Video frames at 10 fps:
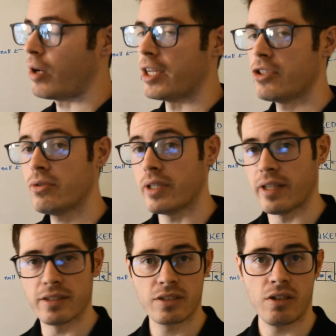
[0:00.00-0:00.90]
right to it.
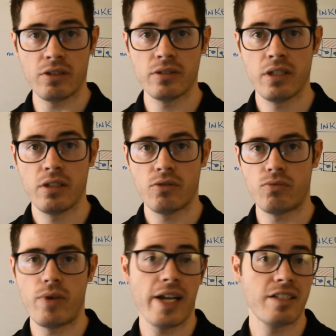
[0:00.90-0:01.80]
That's called
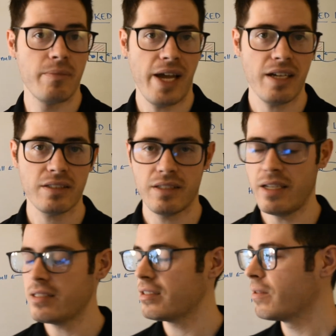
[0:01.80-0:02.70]
random
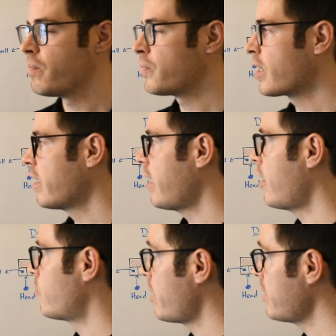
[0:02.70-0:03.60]
access.
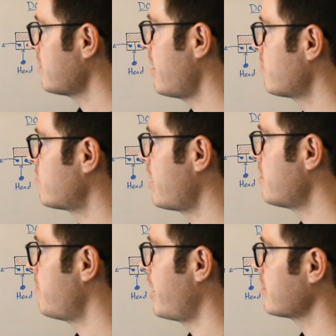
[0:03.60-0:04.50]
Arrays have
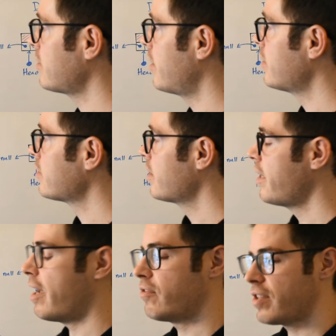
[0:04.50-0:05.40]
random access,
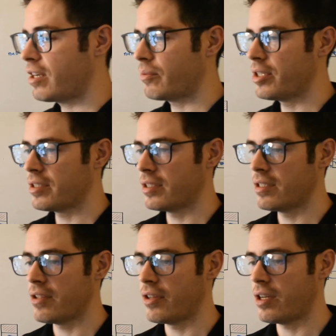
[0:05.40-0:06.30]
and for that
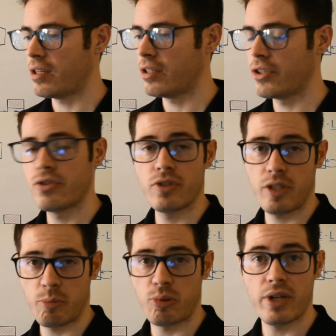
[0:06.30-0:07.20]
reason they're
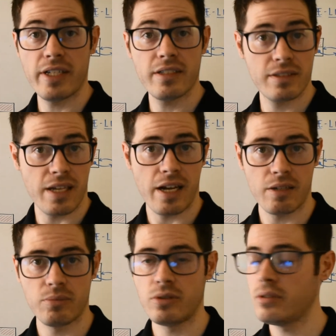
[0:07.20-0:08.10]
usually pretty
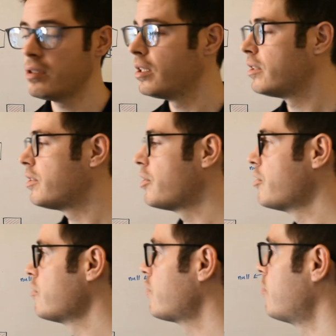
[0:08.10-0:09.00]
desirable to
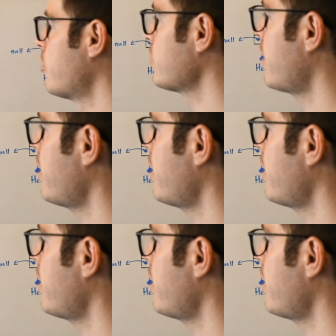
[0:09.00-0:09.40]
use for most